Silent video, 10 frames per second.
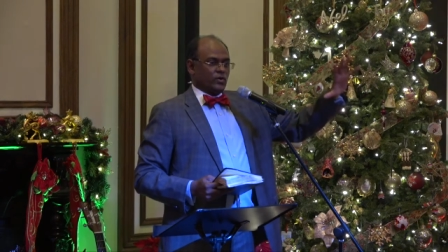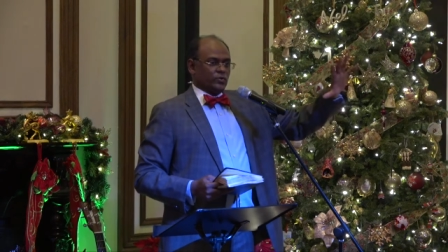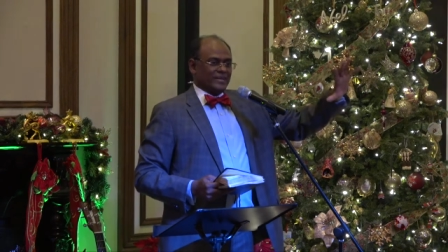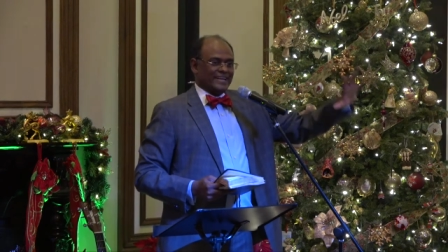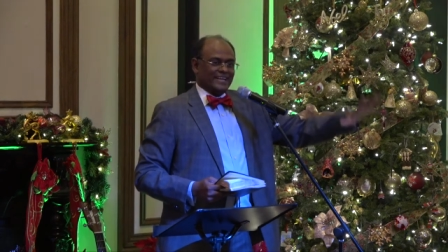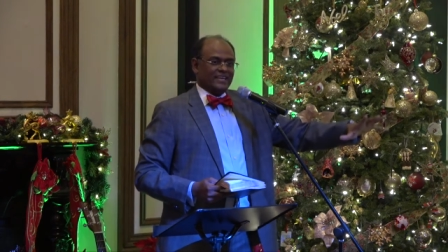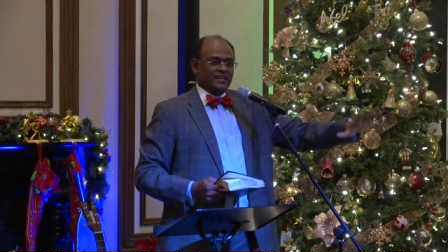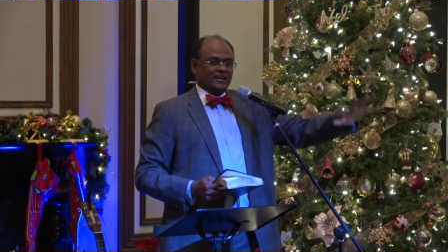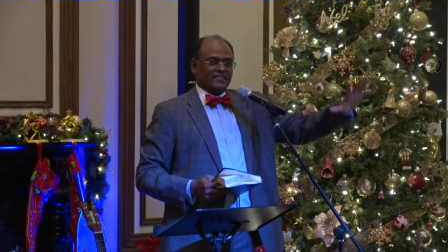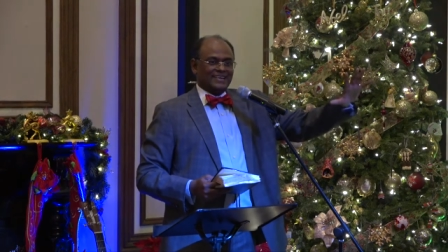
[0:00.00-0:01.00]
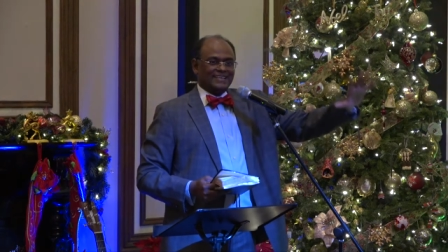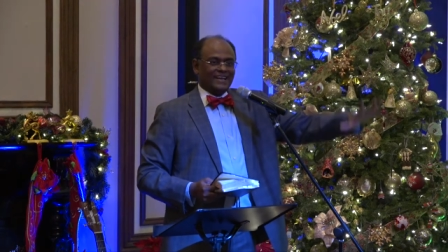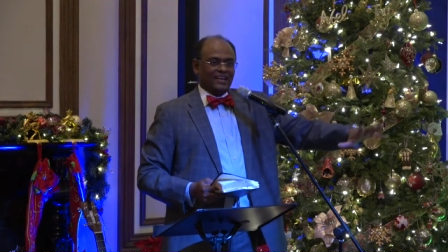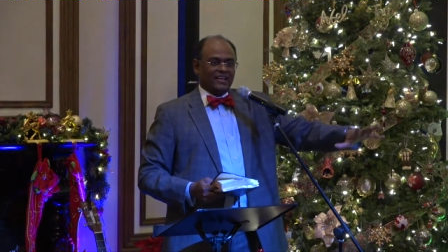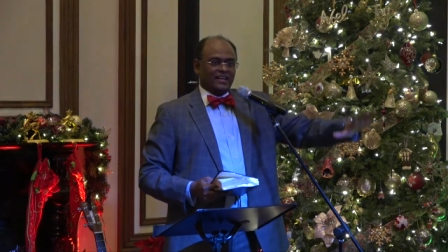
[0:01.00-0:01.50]
to the digging and the
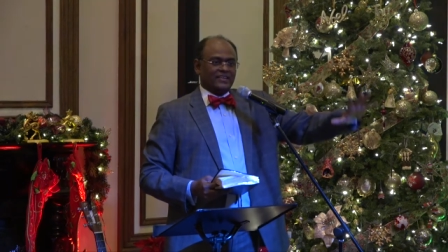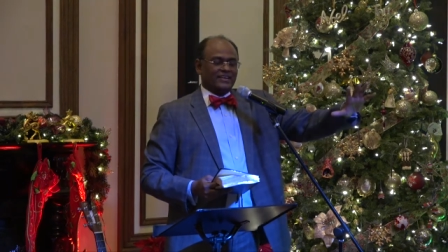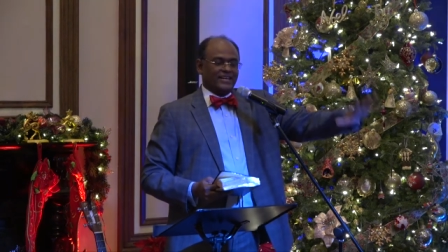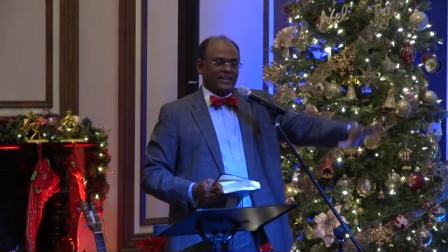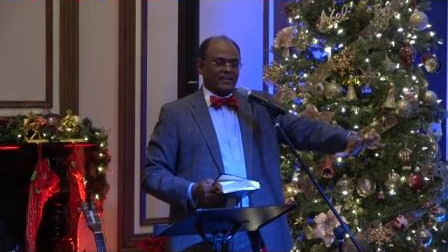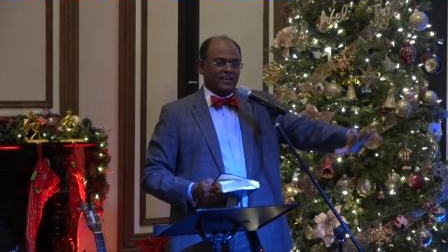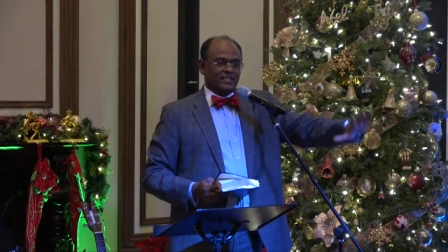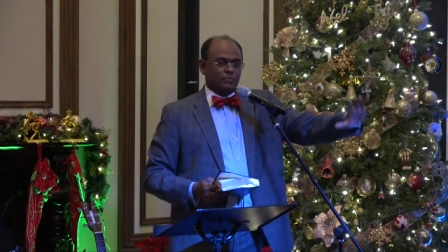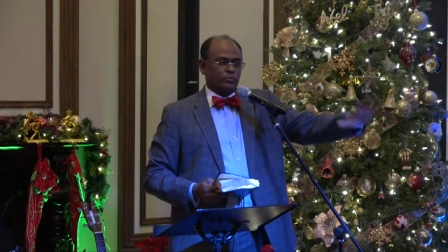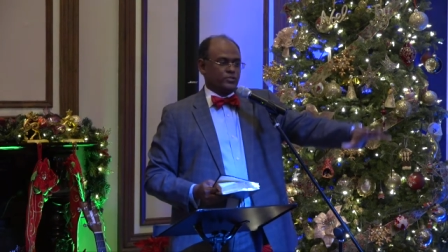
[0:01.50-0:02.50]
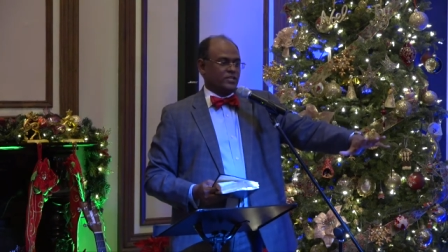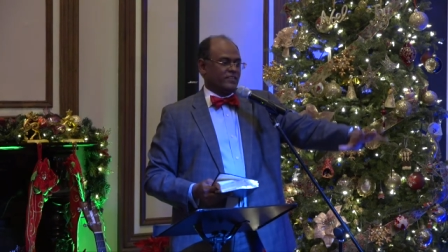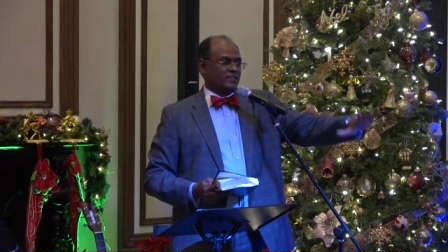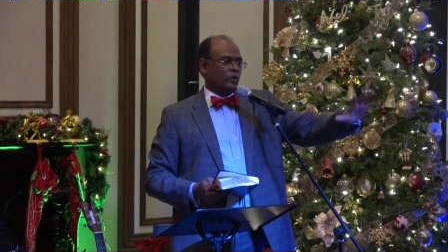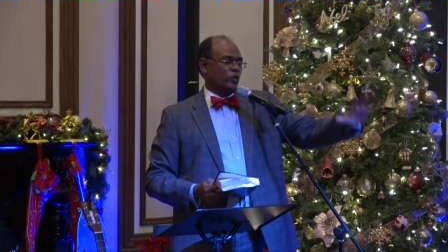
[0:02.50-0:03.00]
tilling and the tearing and the pushing
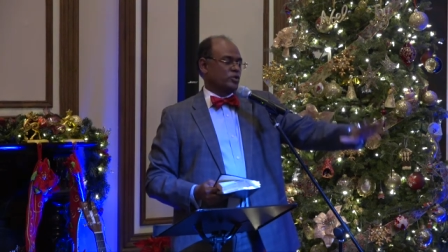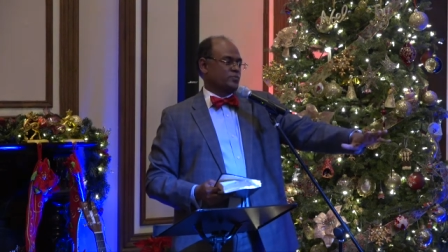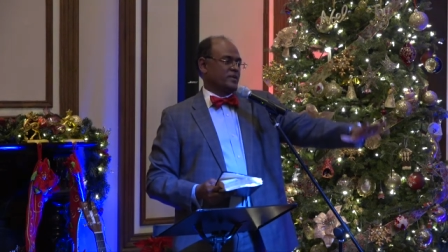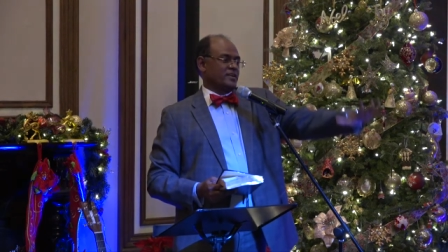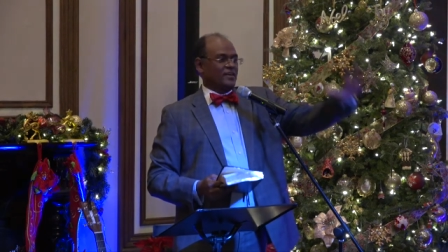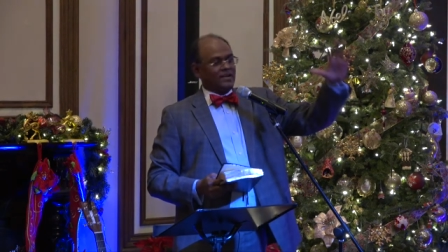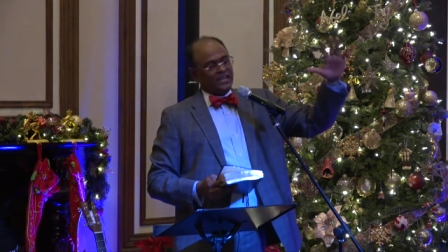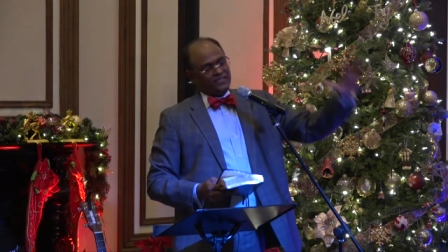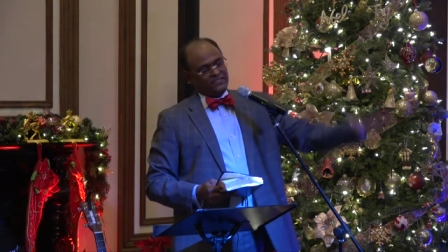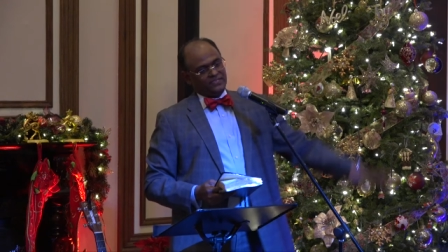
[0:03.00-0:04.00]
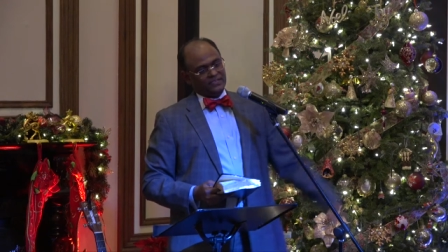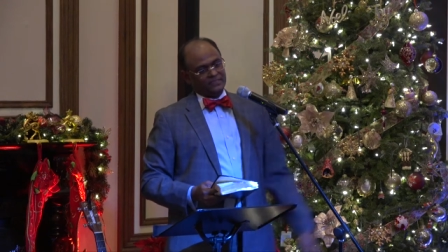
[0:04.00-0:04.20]
of the Holy Spirit in our life